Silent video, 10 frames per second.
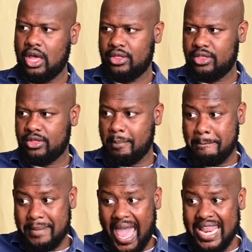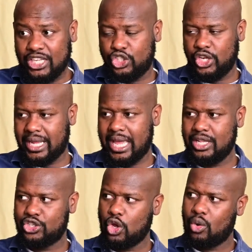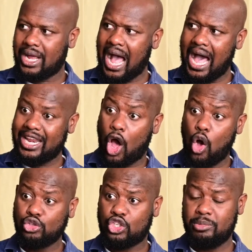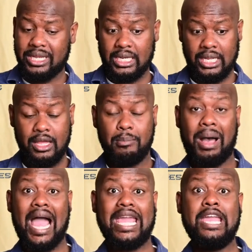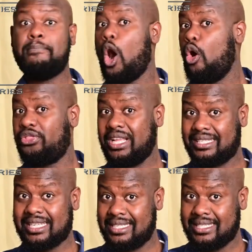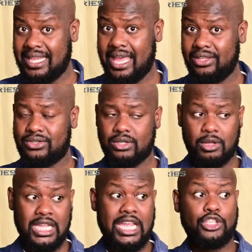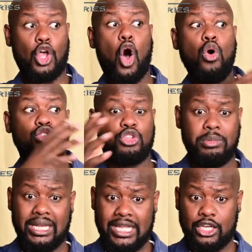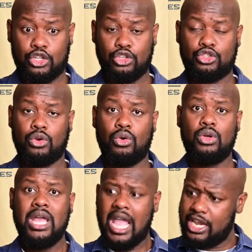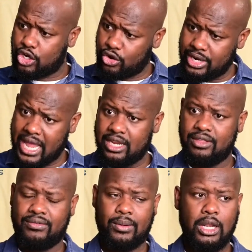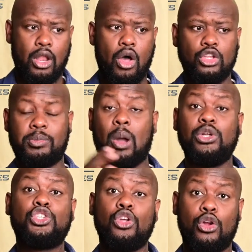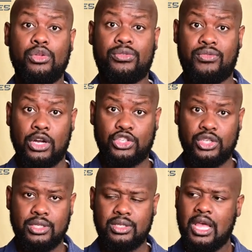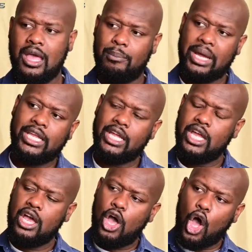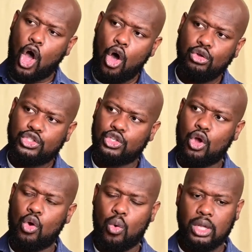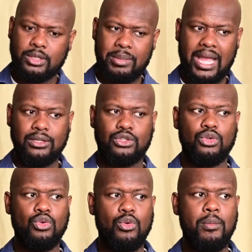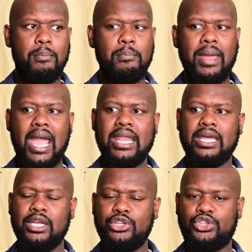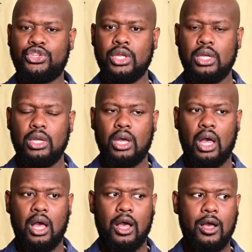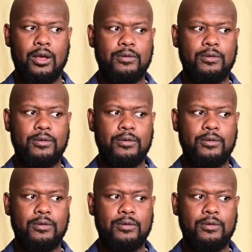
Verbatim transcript: managing it. And so, God ultimately, by Him, all things consist. He is ultimately in control and created the very laws by which the earth functions, but He also wants man to manage uh,